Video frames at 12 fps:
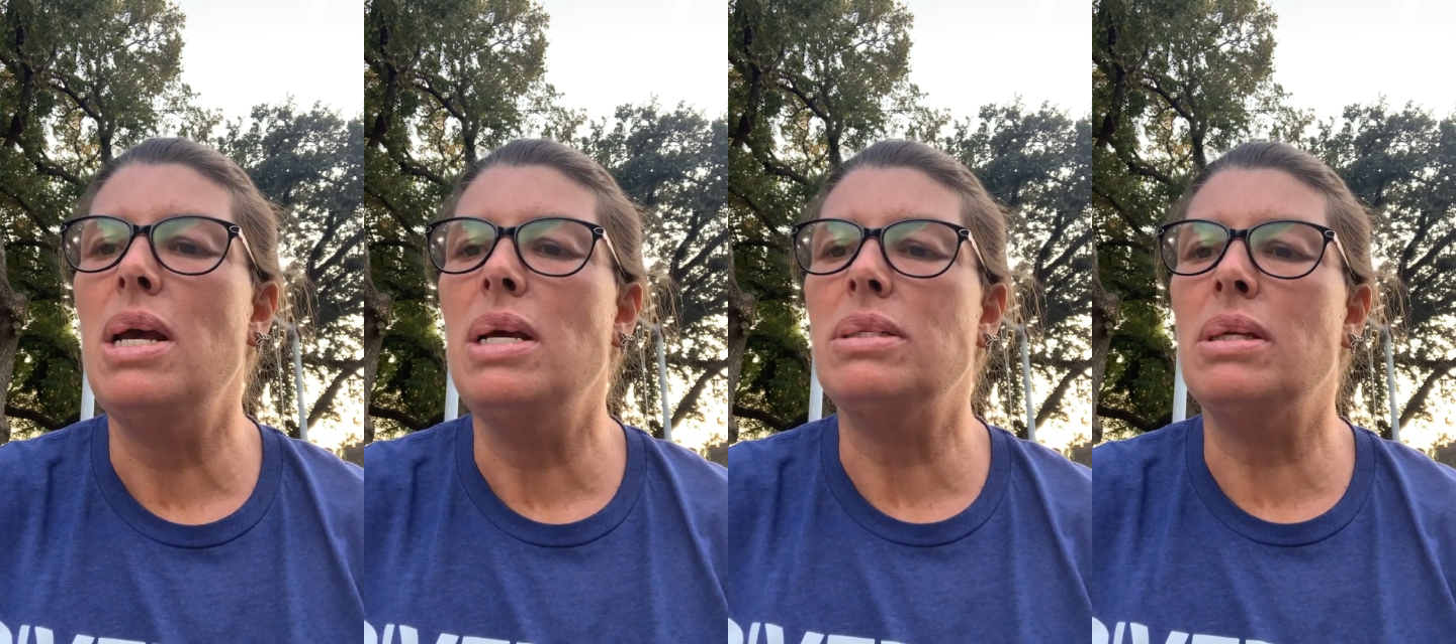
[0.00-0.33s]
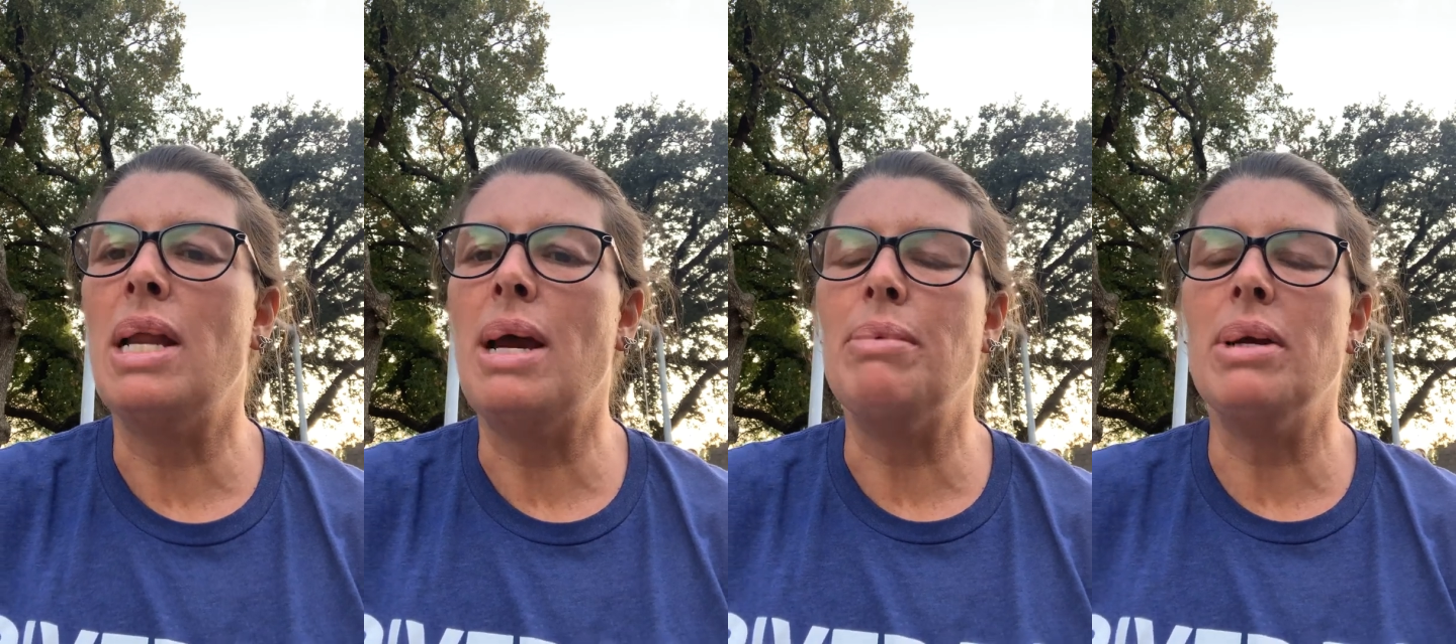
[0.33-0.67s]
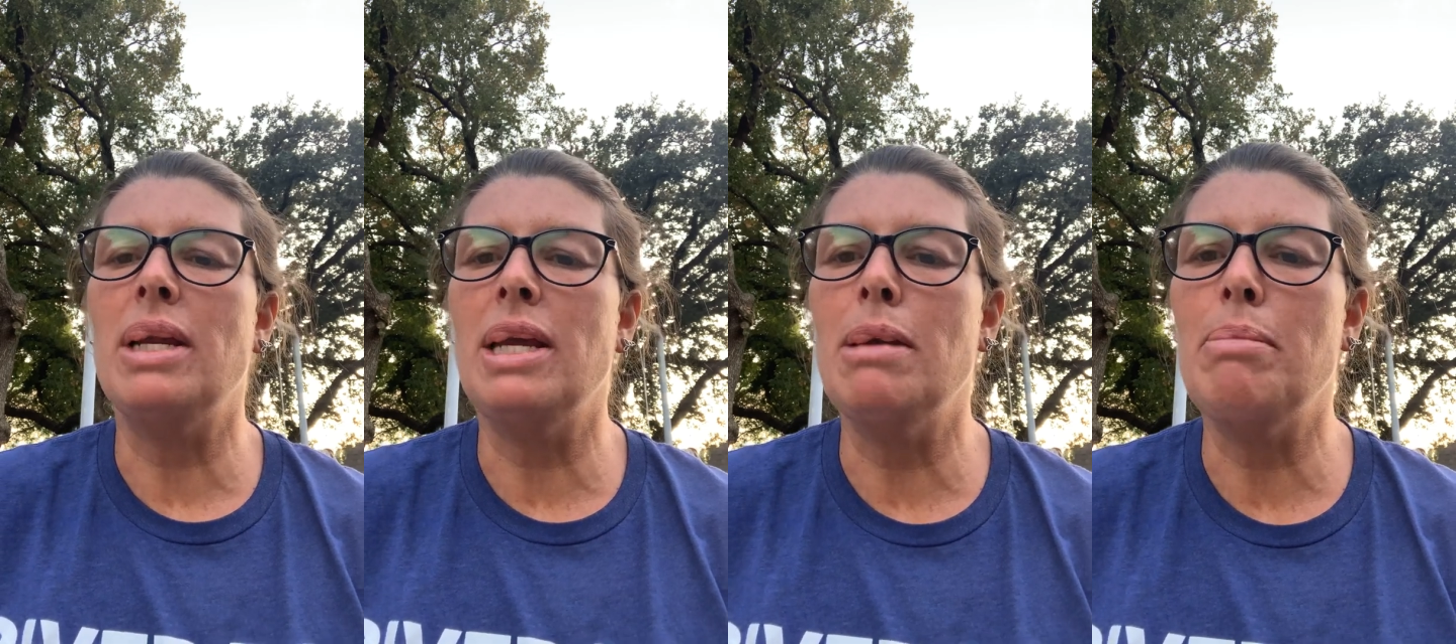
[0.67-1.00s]
So now we're
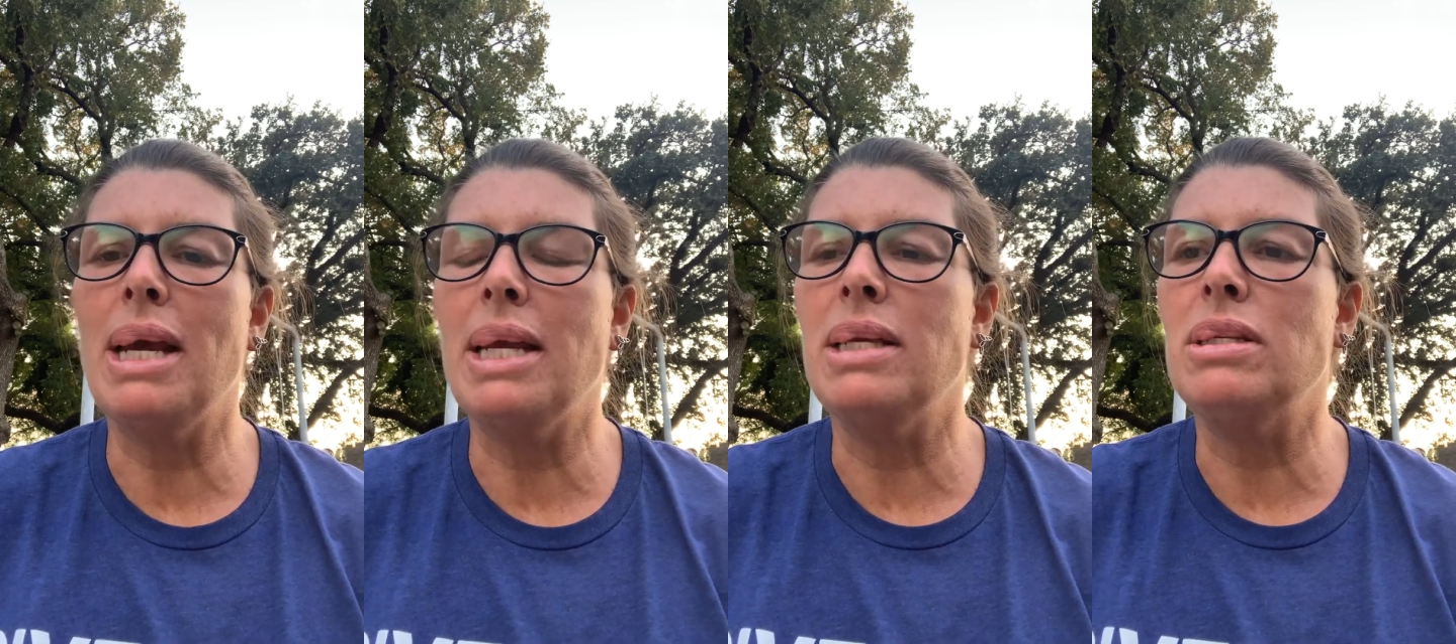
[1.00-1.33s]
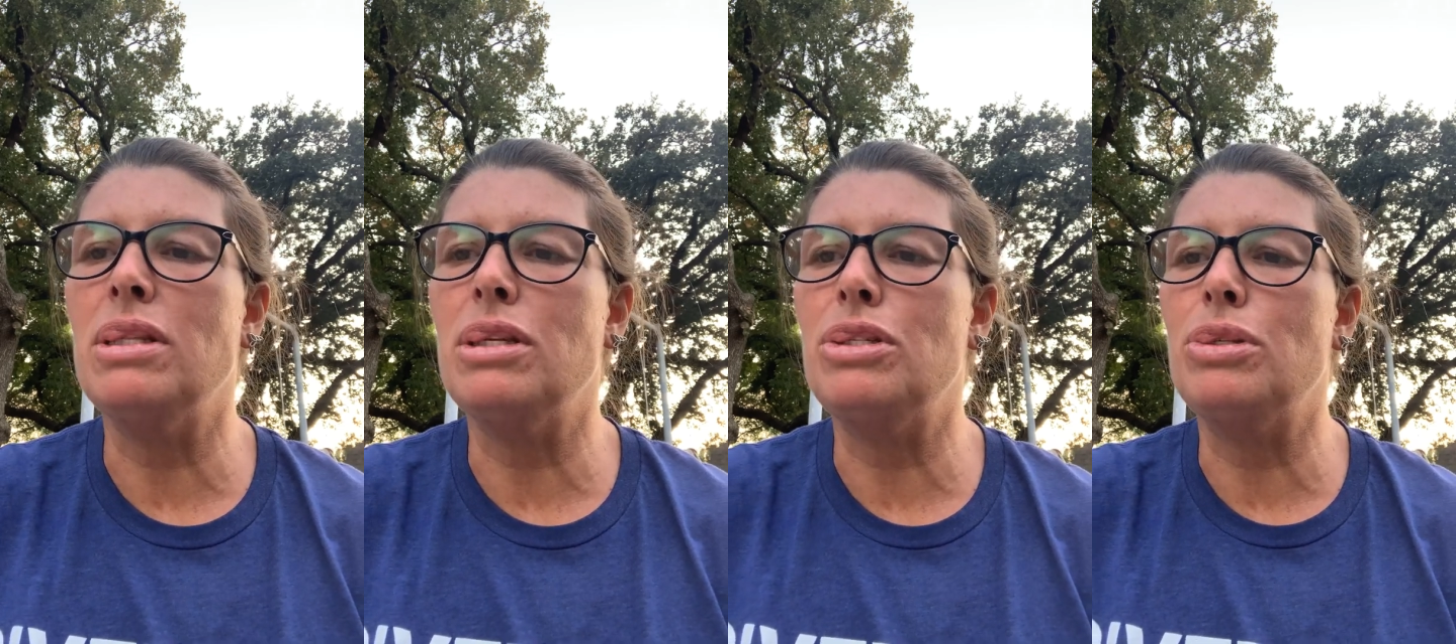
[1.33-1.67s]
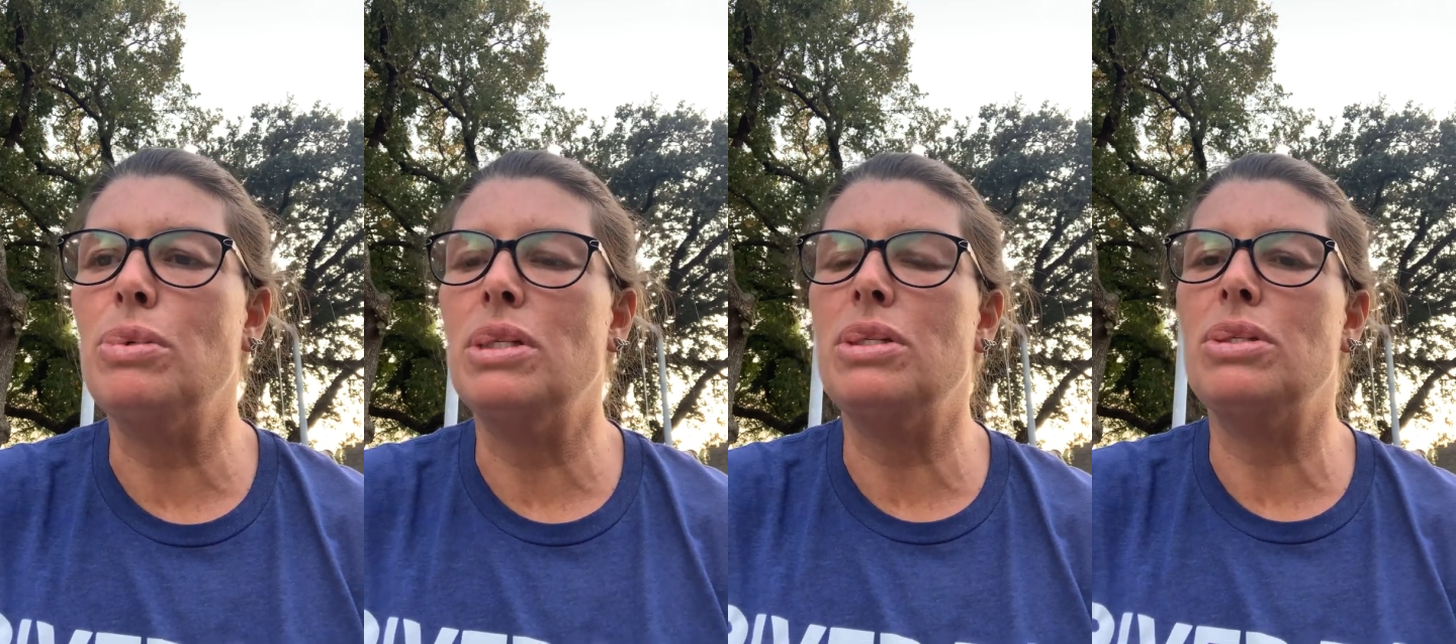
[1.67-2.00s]
going to get back into the
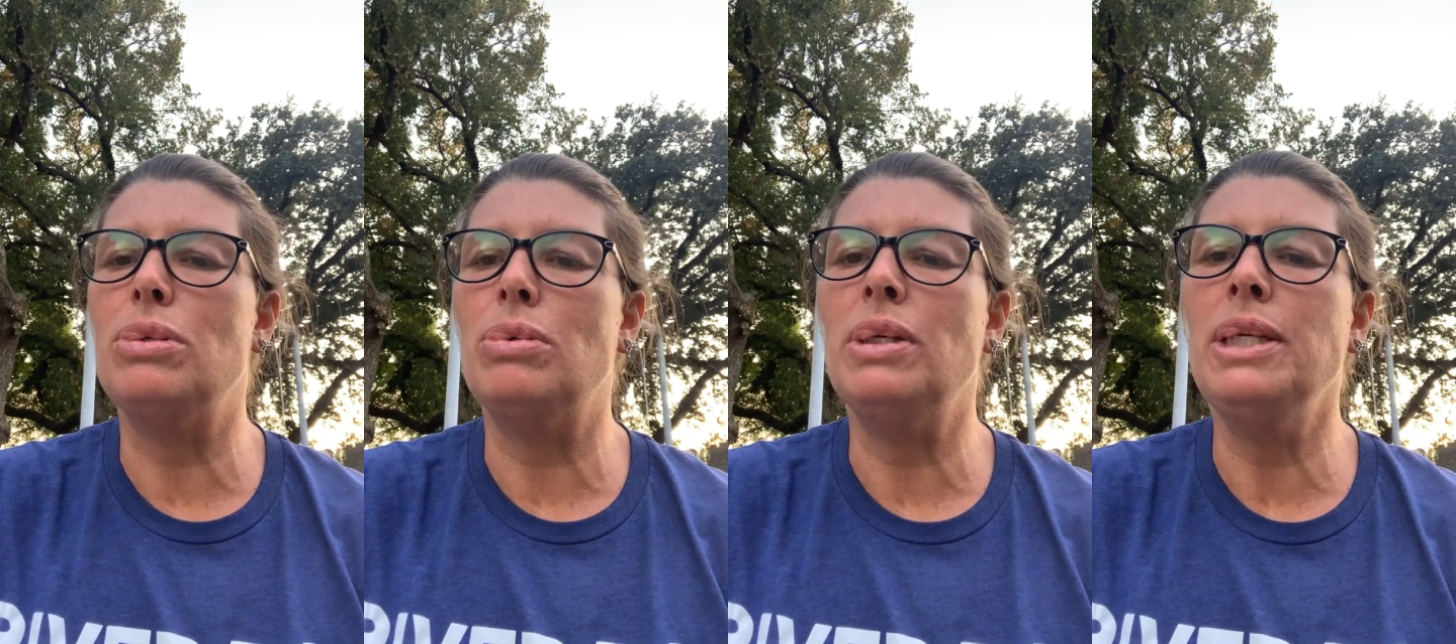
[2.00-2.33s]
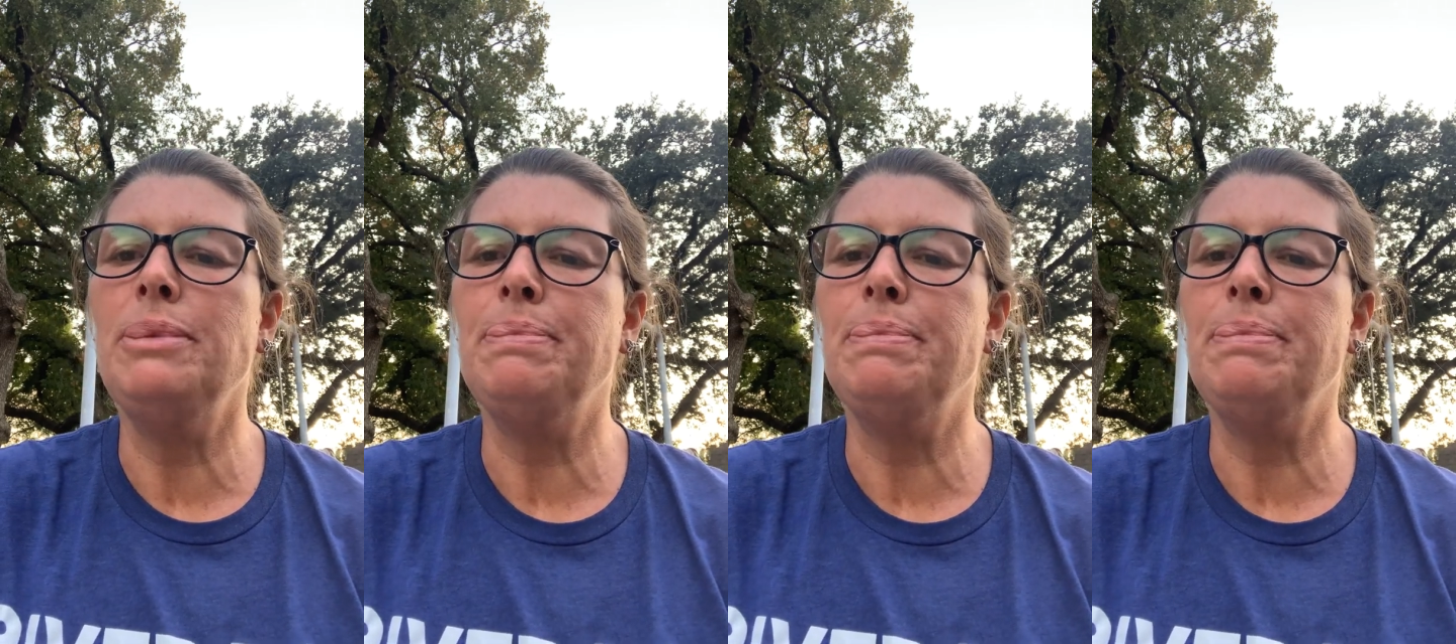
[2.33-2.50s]
short story